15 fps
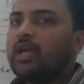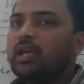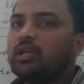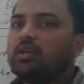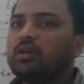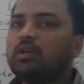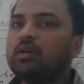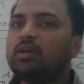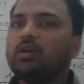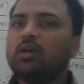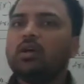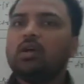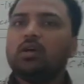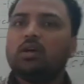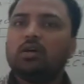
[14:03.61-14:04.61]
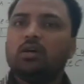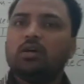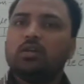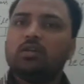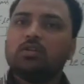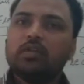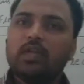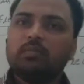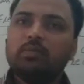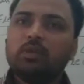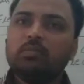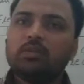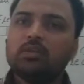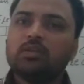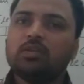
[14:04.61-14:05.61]
and there
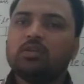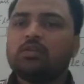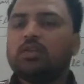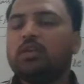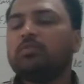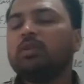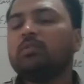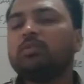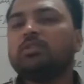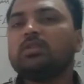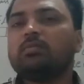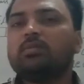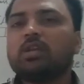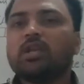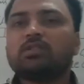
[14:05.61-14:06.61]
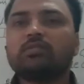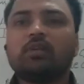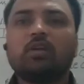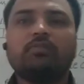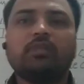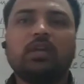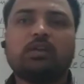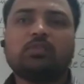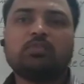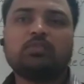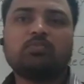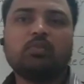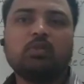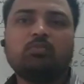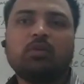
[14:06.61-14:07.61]
will be some transfer of
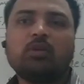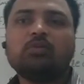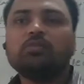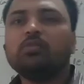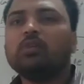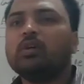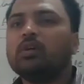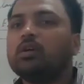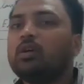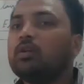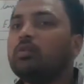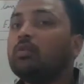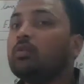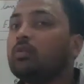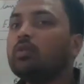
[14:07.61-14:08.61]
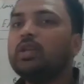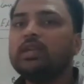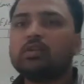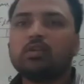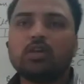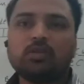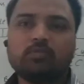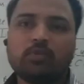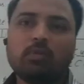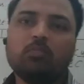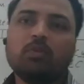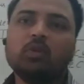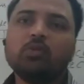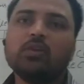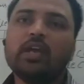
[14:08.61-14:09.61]
electrons from woolen cloth from
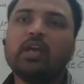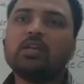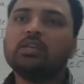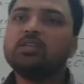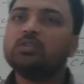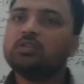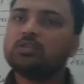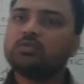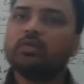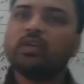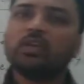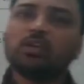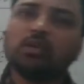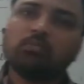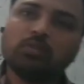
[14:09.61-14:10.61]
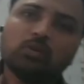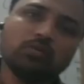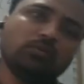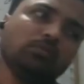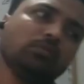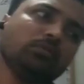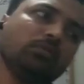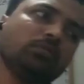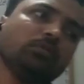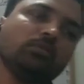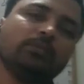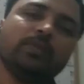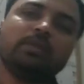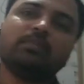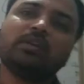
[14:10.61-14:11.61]
balloon, and in this way the balloon
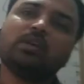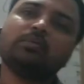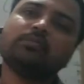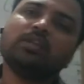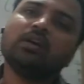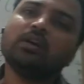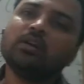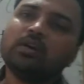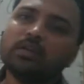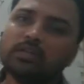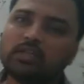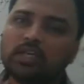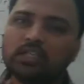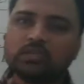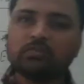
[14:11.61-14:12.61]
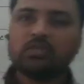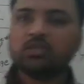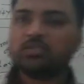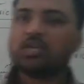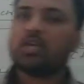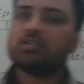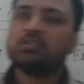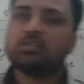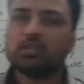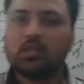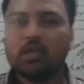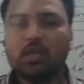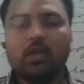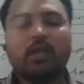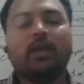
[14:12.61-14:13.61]
will become the negatively charged.
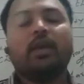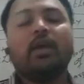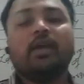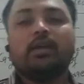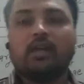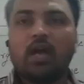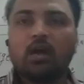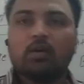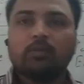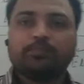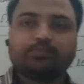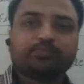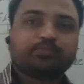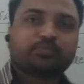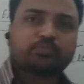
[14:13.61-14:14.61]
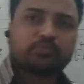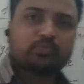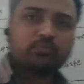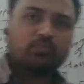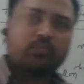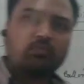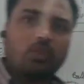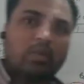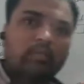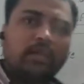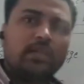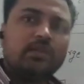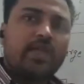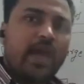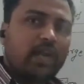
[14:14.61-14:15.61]
Now
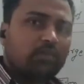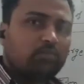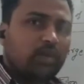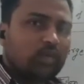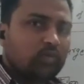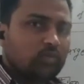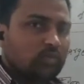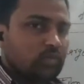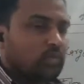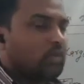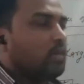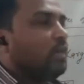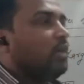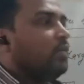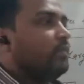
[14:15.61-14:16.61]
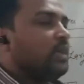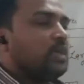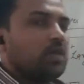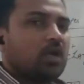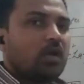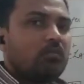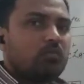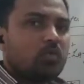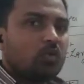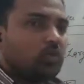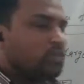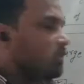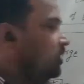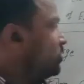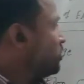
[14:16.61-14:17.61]
when that balloon will come
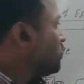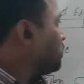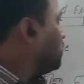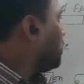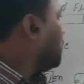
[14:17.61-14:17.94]
closer to